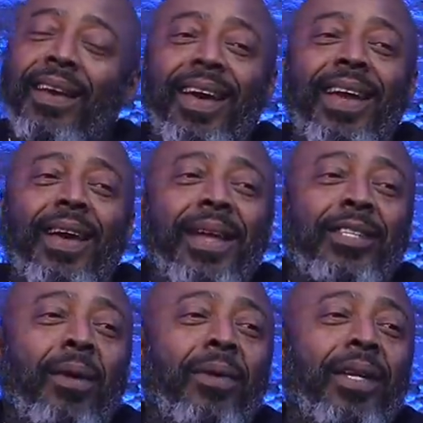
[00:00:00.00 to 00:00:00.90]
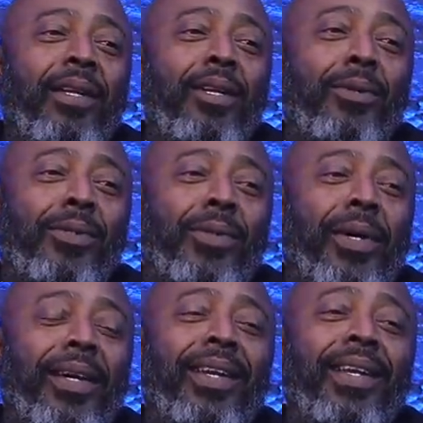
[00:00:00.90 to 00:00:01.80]
And I'm not talking about the illegal
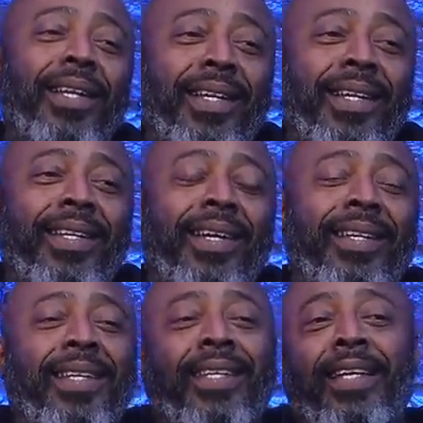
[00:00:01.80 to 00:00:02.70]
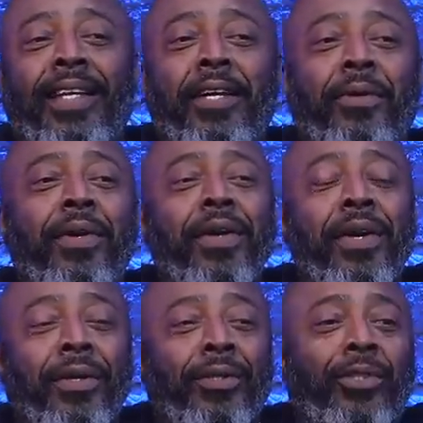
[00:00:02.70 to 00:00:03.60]
snorter, not the illegal.
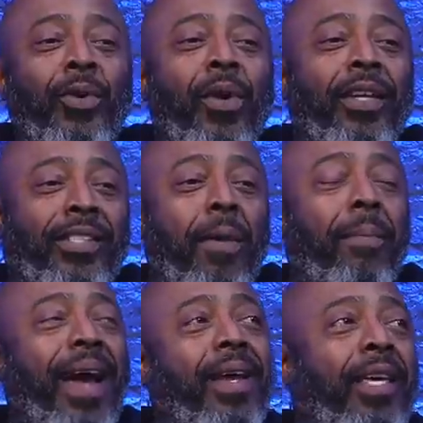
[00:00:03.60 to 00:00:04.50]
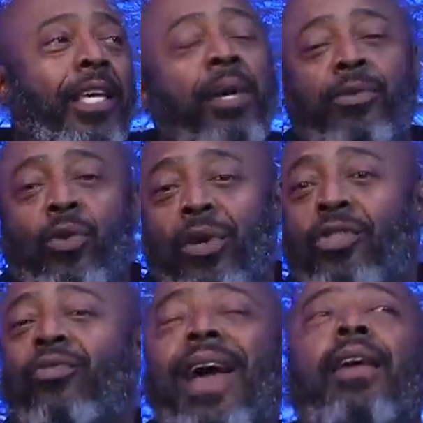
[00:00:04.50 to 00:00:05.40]
The snorter is somebody that keeps you on
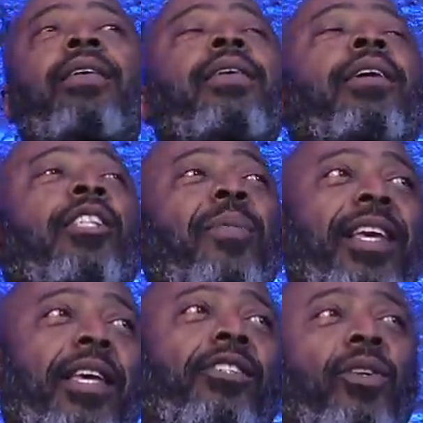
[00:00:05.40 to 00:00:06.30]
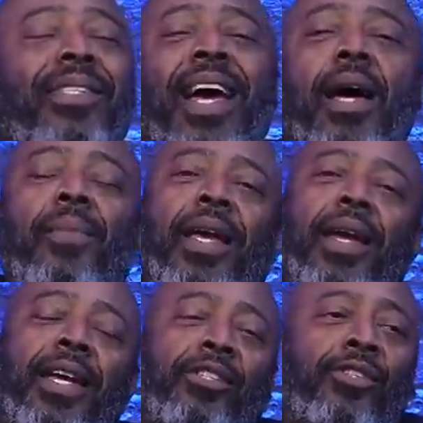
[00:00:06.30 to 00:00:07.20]
track, somebody gets your timing,
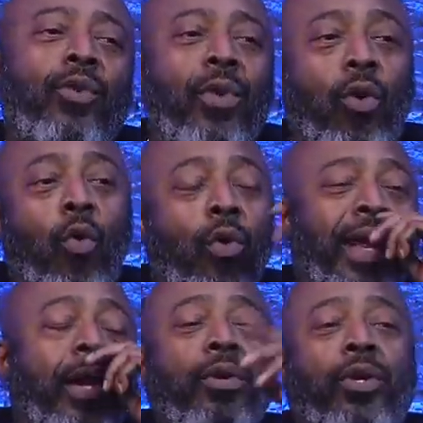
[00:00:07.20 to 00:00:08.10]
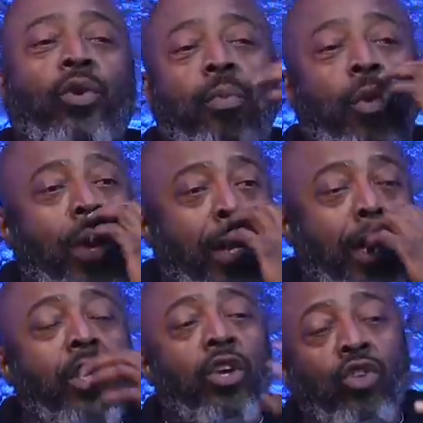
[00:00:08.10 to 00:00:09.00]
and they snort, not on cue, but when
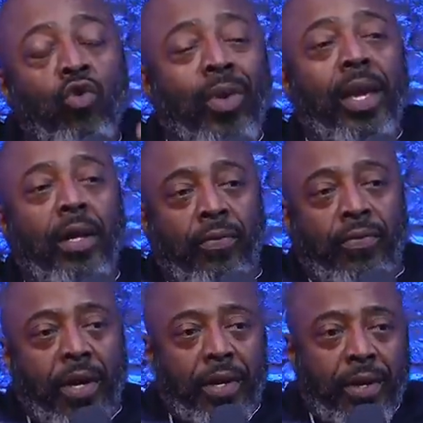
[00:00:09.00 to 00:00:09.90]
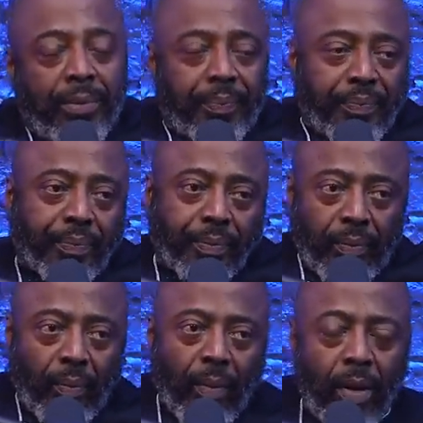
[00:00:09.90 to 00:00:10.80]
you hit a funny note.
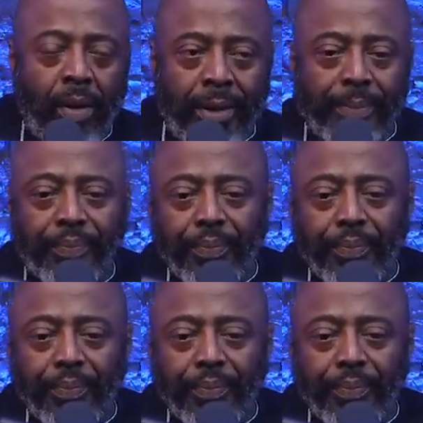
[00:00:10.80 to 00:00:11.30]
All right.